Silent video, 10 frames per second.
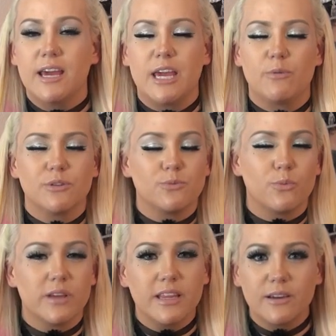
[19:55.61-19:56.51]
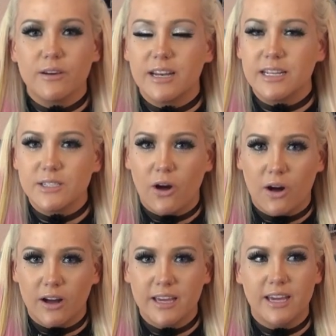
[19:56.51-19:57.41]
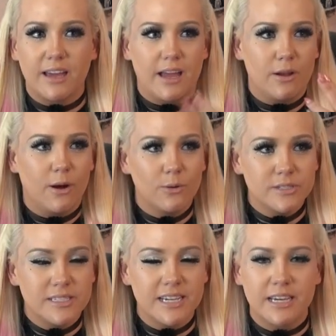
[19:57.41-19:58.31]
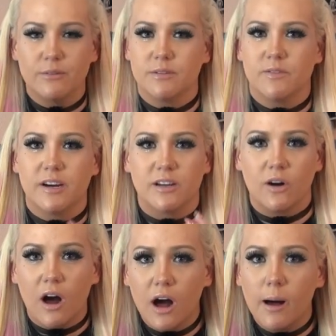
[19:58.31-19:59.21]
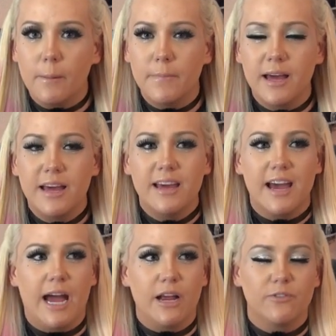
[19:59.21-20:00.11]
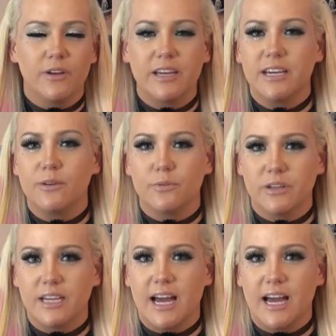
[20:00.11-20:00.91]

He was really good at talking and hosting. He was very calm, and I felt like he really